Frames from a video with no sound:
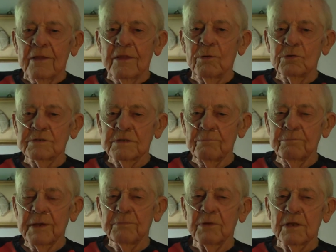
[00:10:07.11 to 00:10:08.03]
There were some
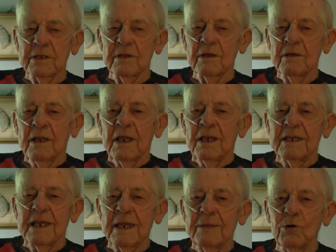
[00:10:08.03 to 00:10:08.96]
people in the
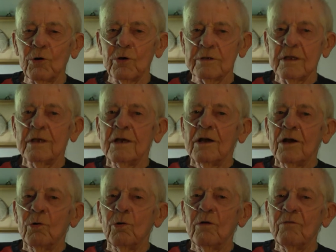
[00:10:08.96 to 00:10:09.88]
neighborhood
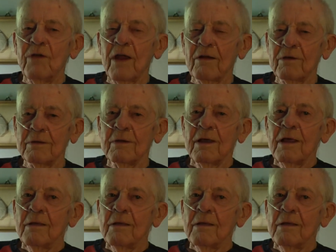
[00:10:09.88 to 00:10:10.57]
who were very,